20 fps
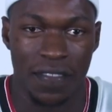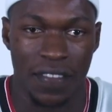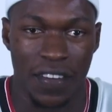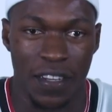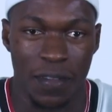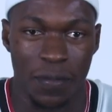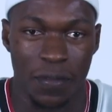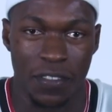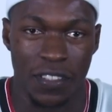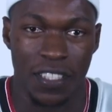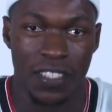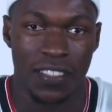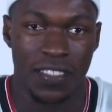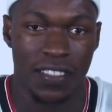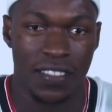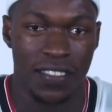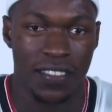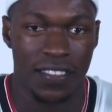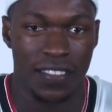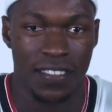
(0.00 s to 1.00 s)
Favorite
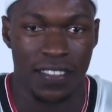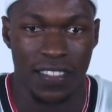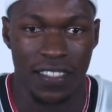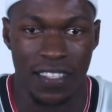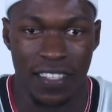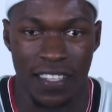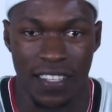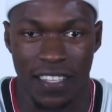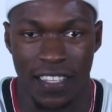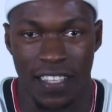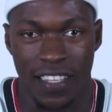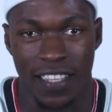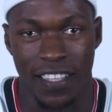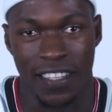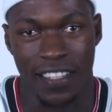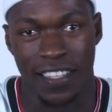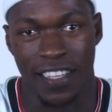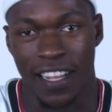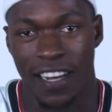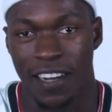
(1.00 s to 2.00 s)
musician?
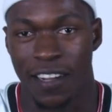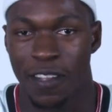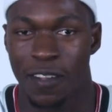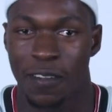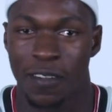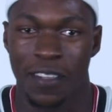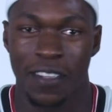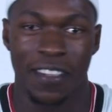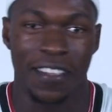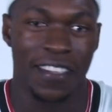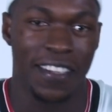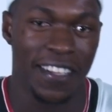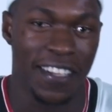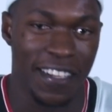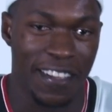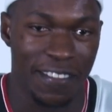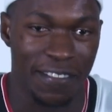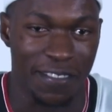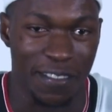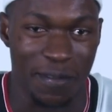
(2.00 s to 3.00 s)
You gotta go
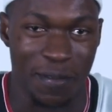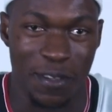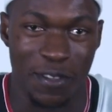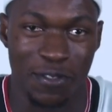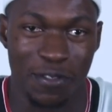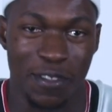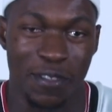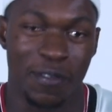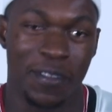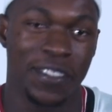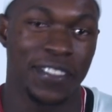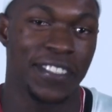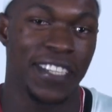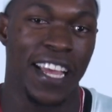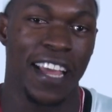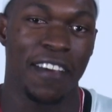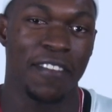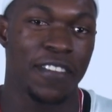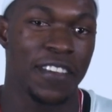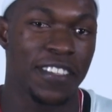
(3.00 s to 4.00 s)
with 21
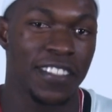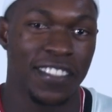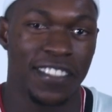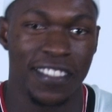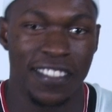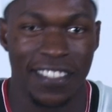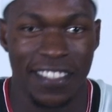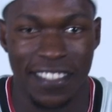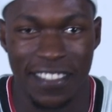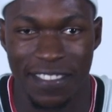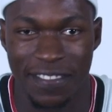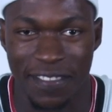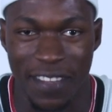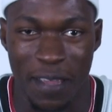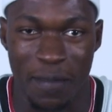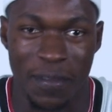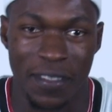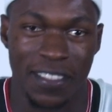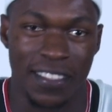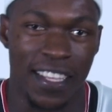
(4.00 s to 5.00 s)
Savage,
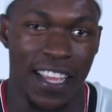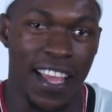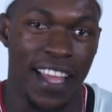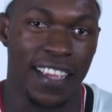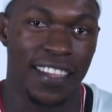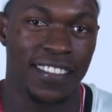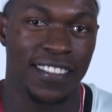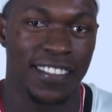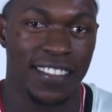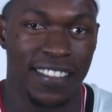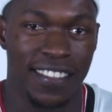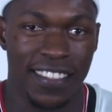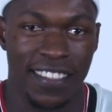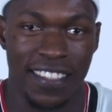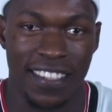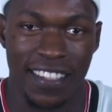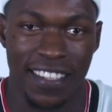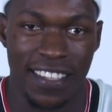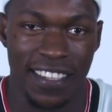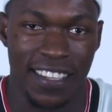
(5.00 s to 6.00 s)
Famous Dex,
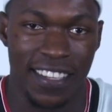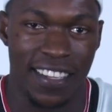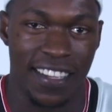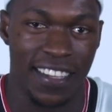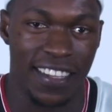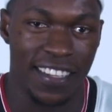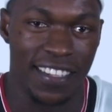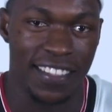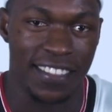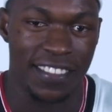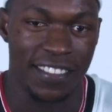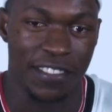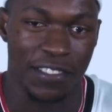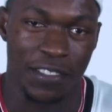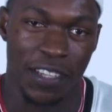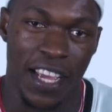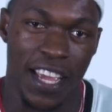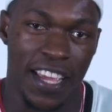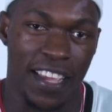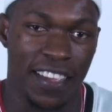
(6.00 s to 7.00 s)

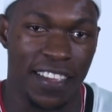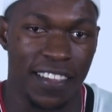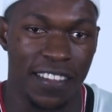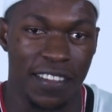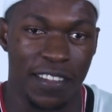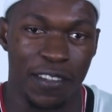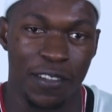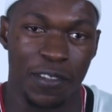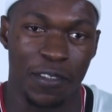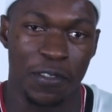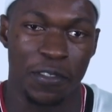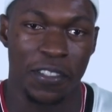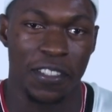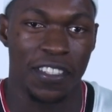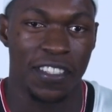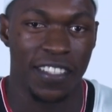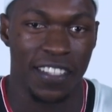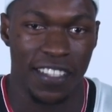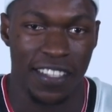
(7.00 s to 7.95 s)
Drake, Lil Uzi.